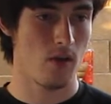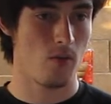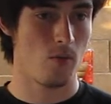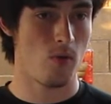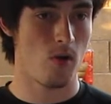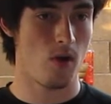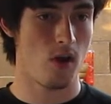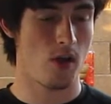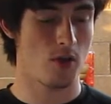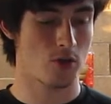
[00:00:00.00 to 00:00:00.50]

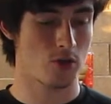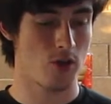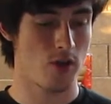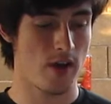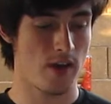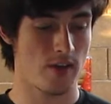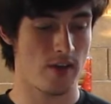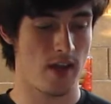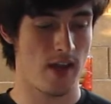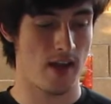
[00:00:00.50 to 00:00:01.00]
well, I'll show you
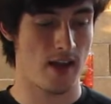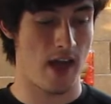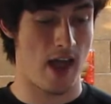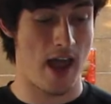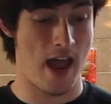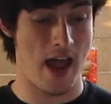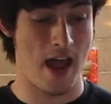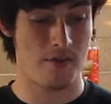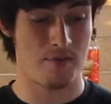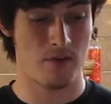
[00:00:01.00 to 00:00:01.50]
at the end. I
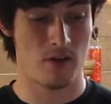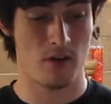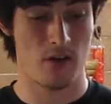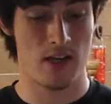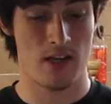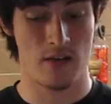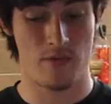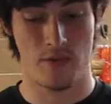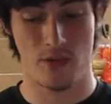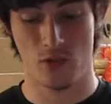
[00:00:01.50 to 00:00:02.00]
have an
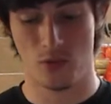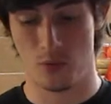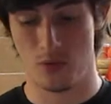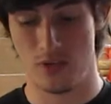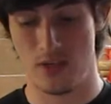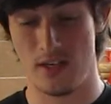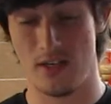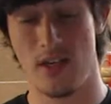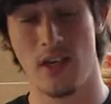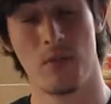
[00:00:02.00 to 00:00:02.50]
individual with
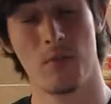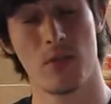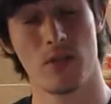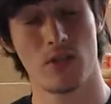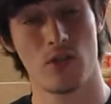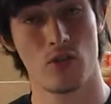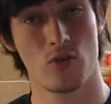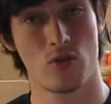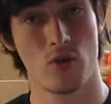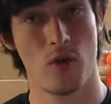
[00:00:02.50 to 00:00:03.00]
the Enigma
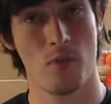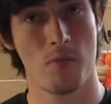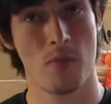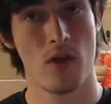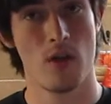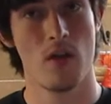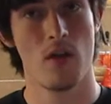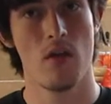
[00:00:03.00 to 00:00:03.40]
syndrome.